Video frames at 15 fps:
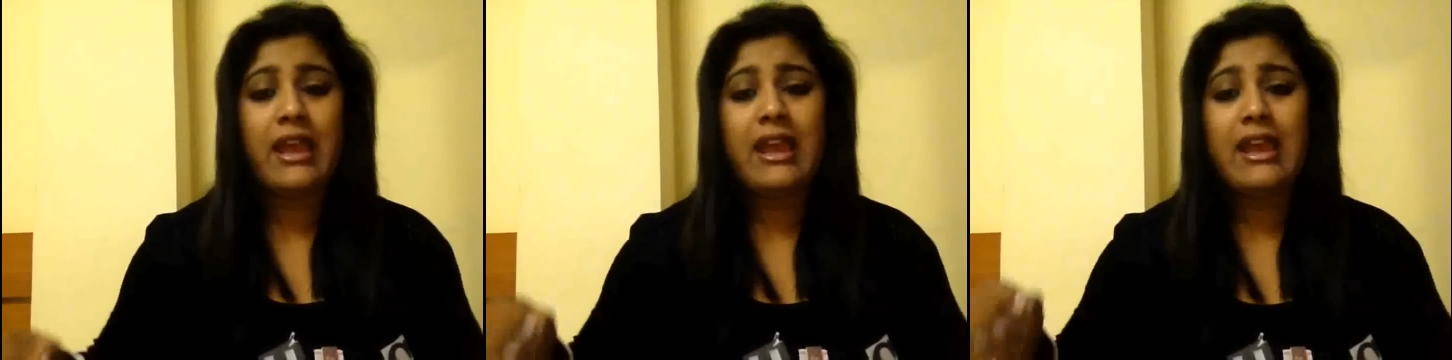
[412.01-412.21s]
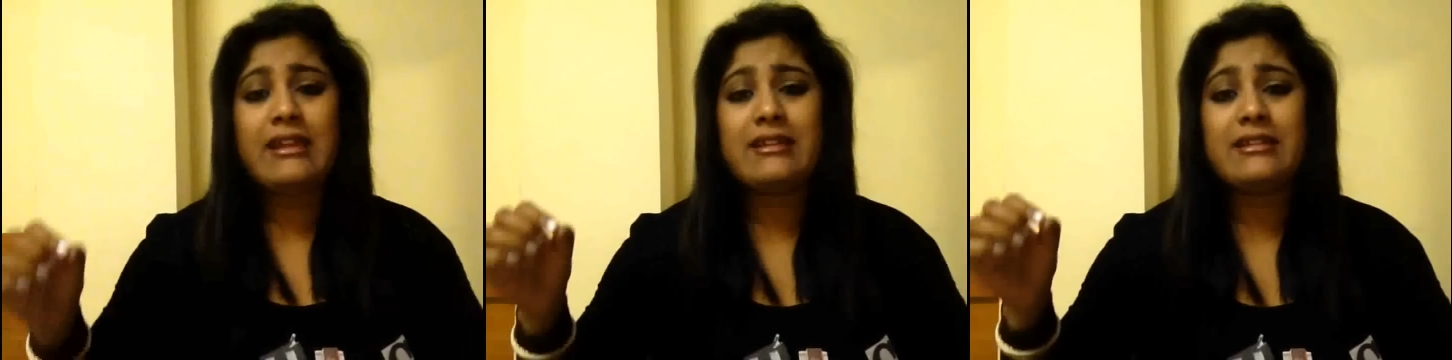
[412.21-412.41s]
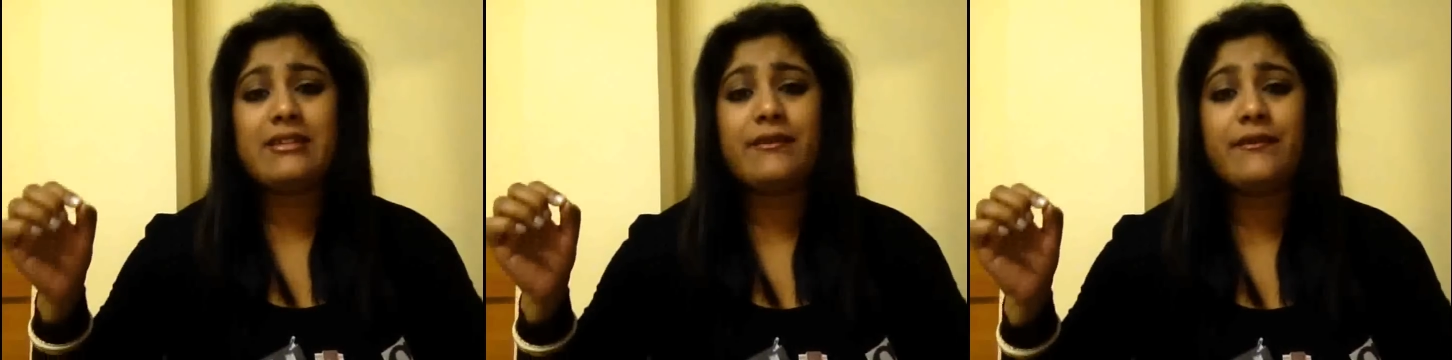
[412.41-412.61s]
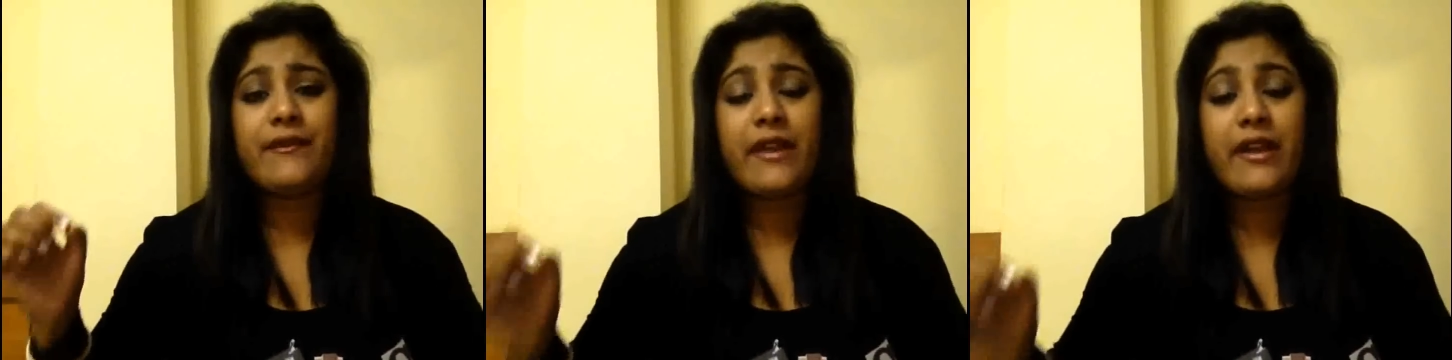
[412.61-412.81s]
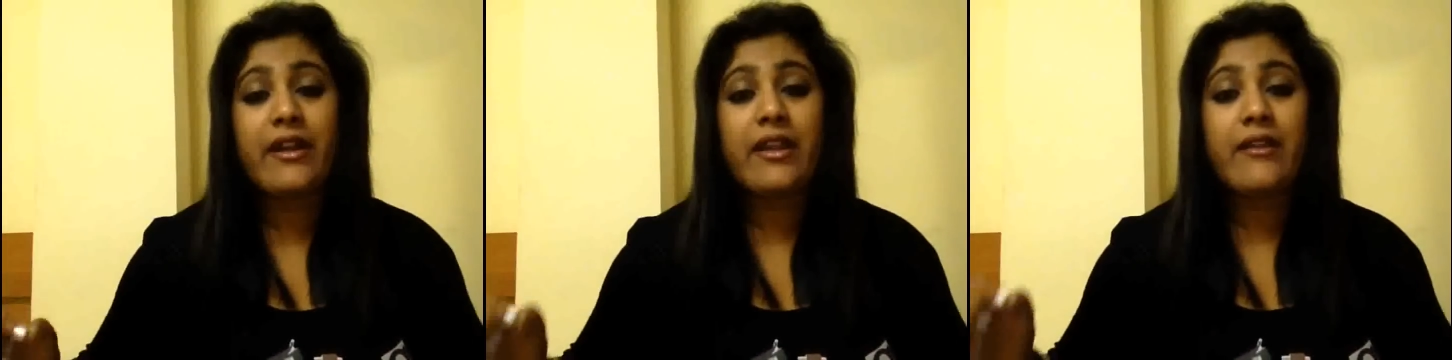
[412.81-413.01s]
It is a
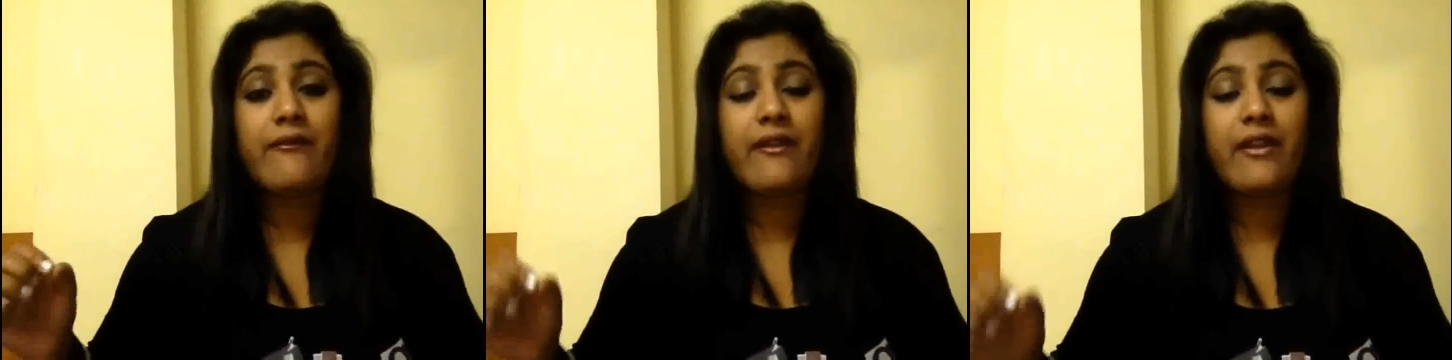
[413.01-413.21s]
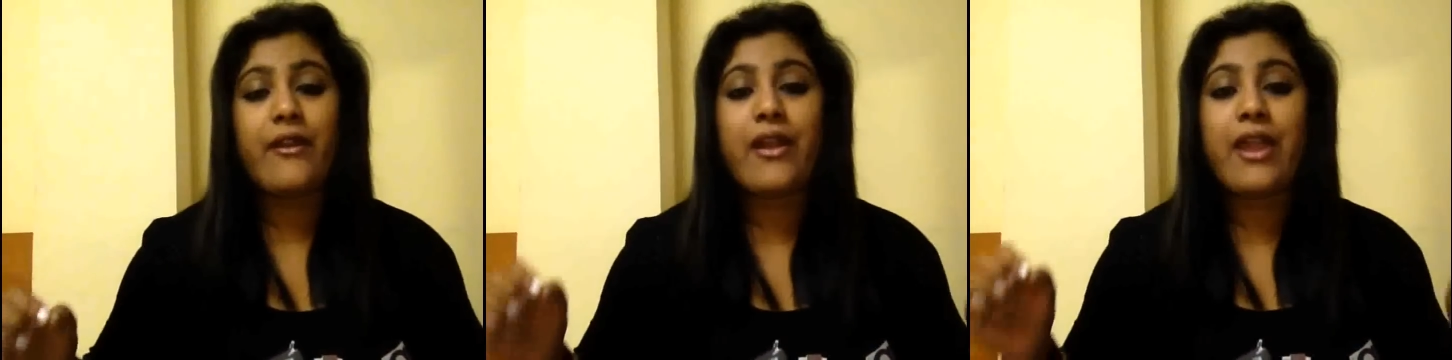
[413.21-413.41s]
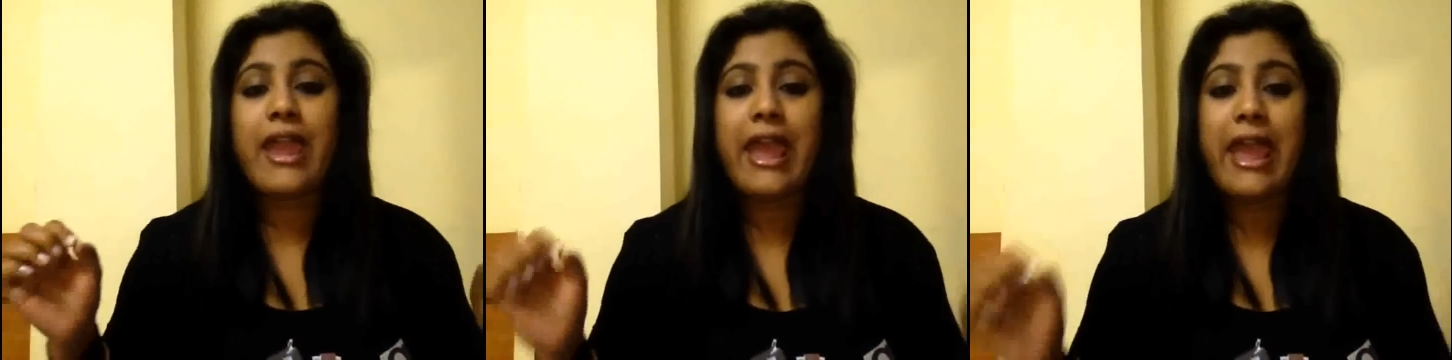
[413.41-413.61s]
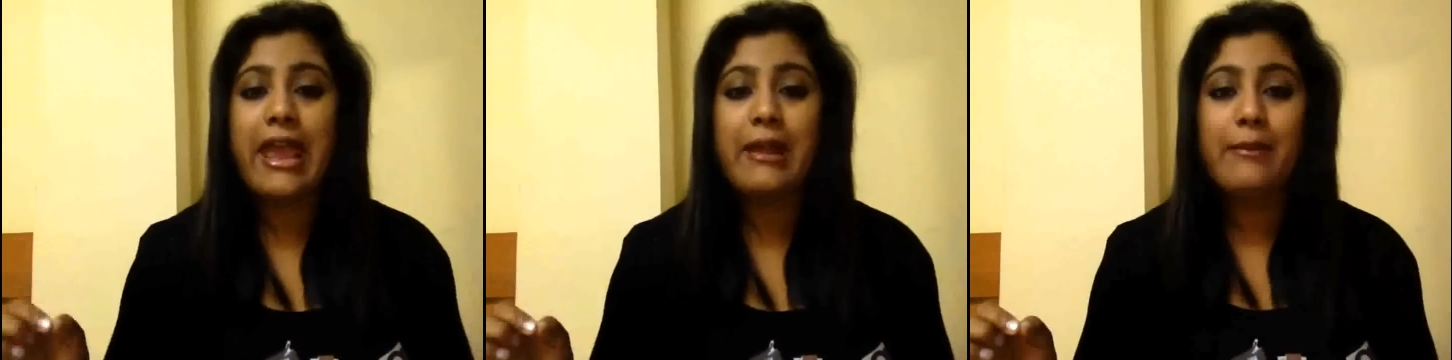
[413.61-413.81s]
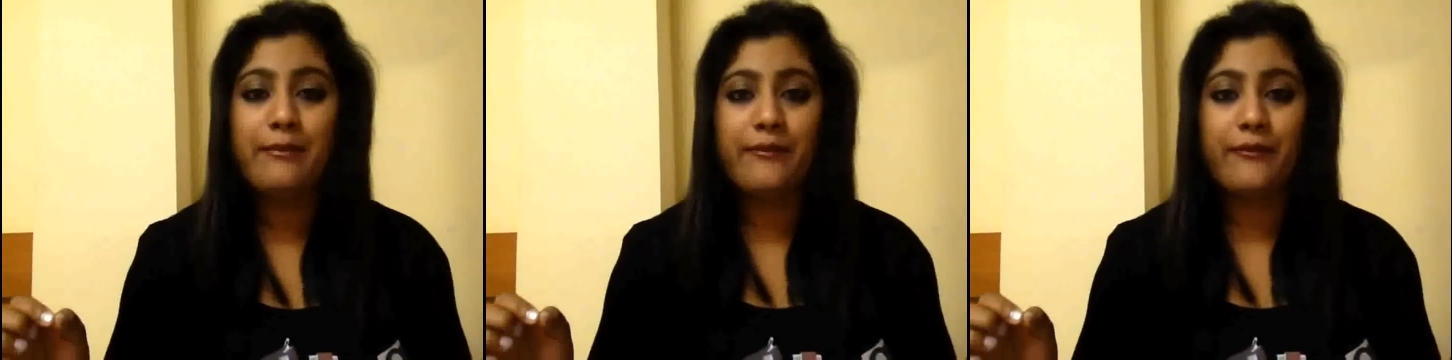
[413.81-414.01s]
very, very
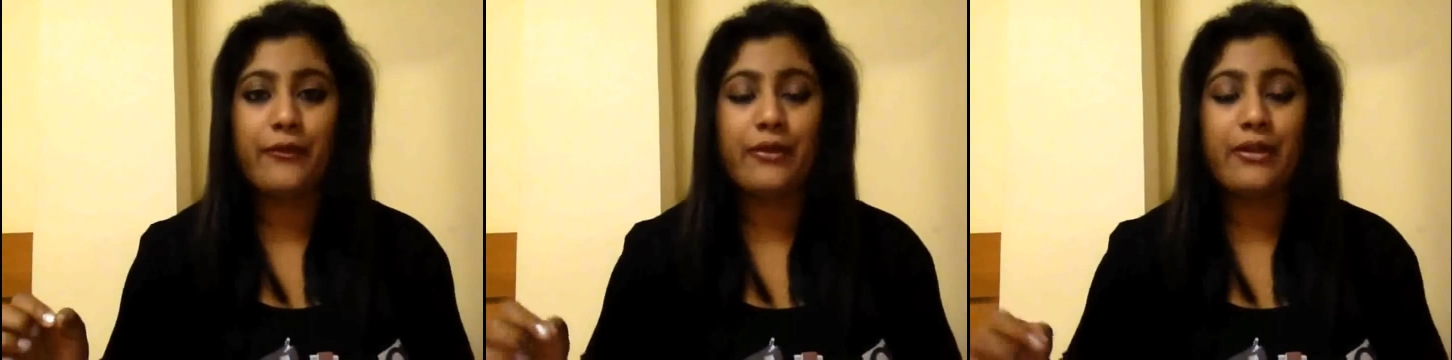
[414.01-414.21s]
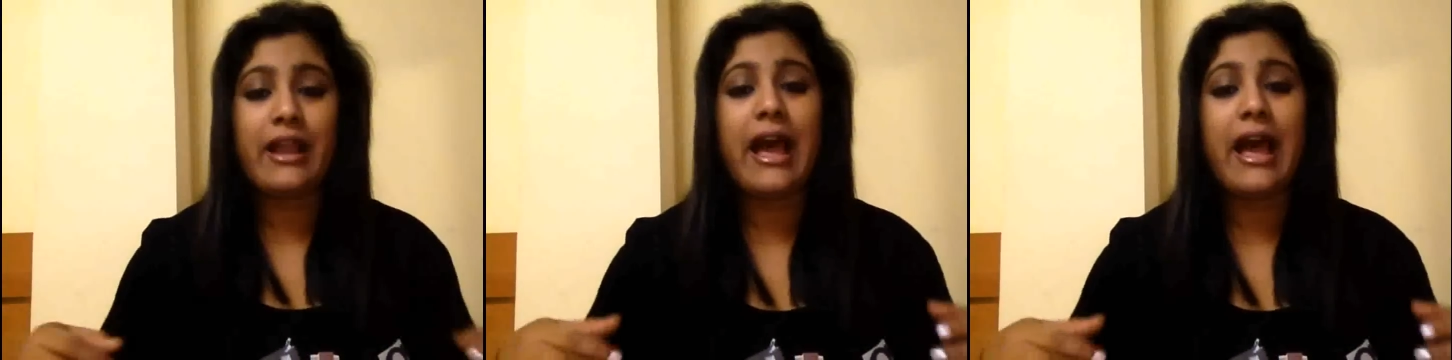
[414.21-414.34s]
helpful